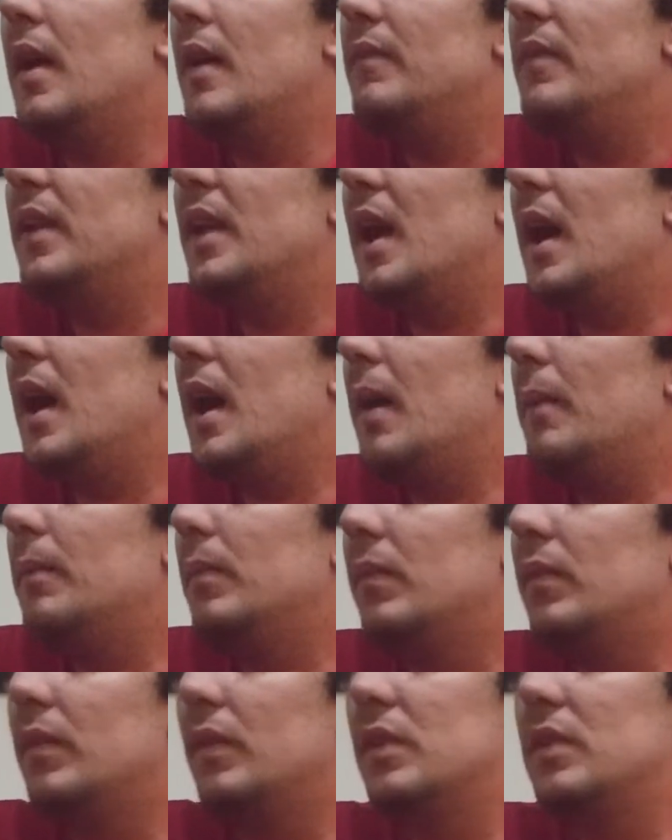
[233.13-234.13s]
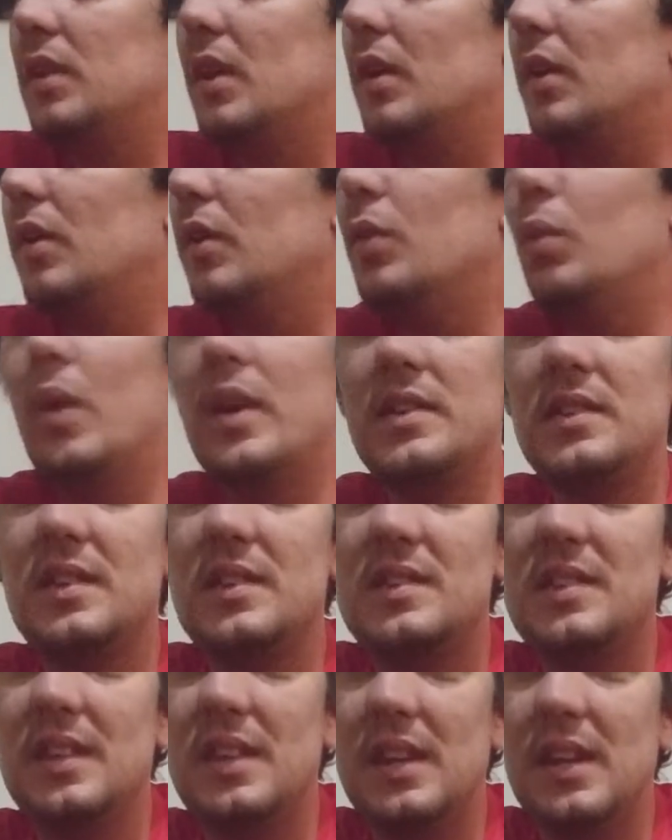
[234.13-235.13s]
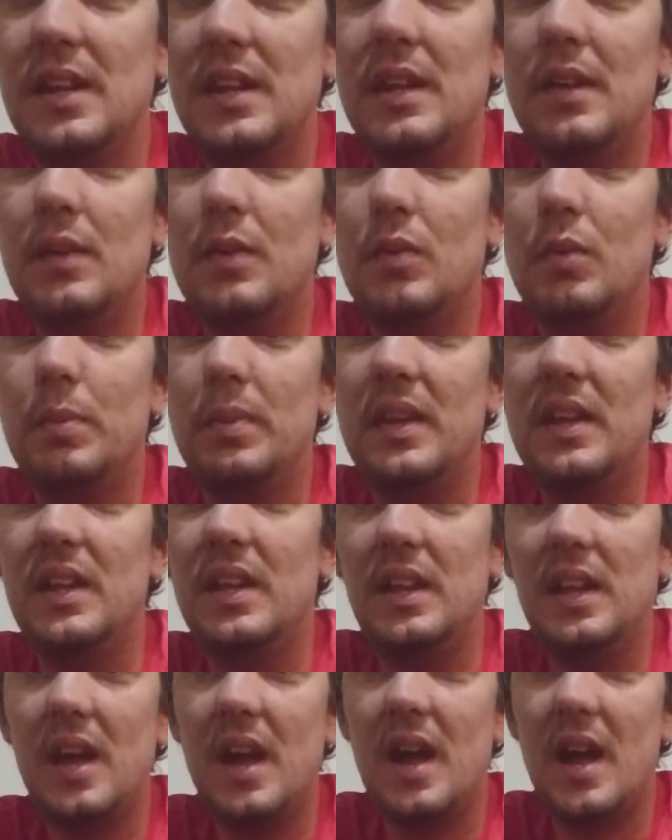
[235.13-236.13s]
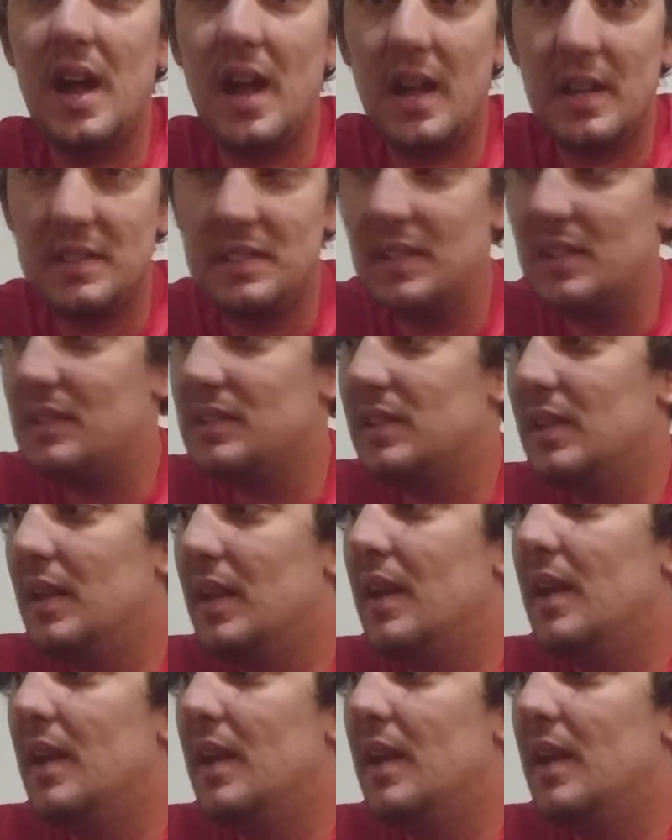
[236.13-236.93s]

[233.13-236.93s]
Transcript: Then, so Western Sydney will be 6th.